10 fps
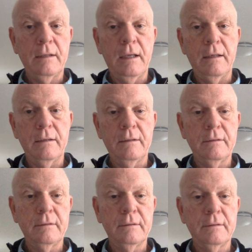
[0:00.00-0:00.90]
and
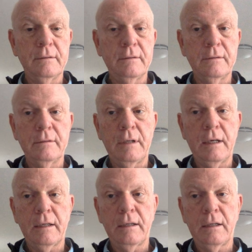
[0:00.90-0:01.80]
I
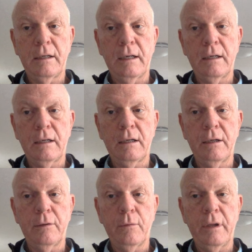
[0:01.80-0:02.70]
can kind of
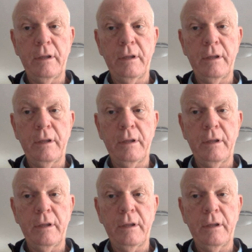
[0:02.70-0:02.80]
clear away